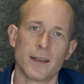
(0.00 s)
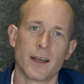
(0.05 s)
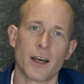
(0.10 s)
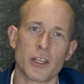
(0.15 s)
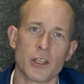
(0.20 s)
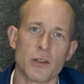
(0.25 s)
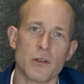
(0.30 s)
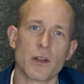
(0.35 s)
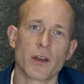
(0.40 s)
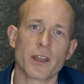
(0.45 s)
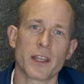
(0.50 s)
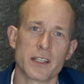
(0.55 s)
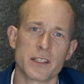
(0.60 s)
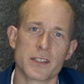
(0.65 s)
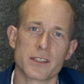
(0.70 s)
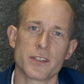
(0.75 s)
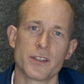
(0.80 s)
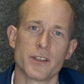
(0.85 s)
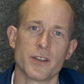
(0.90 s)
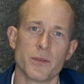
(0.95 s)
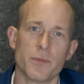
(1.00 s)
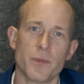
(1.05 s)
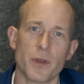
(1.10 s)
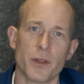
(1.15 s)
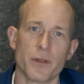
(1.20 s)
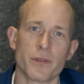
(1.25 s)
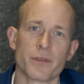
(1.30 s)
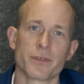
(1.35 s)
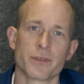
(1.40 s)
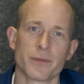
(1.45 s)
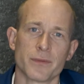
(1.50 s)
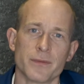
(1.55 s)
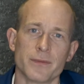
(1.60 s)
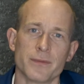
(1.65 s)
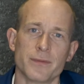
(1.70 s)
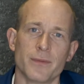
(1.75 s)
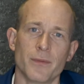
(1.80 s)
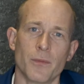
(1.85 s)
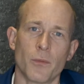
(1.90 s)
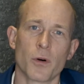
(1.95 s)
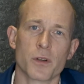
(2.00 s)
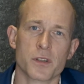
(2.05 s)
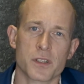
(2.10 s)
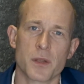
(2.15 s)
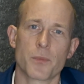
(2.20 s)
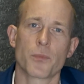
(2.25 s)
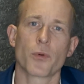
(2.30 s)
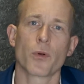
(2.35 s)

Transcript: are you looking to move? What's the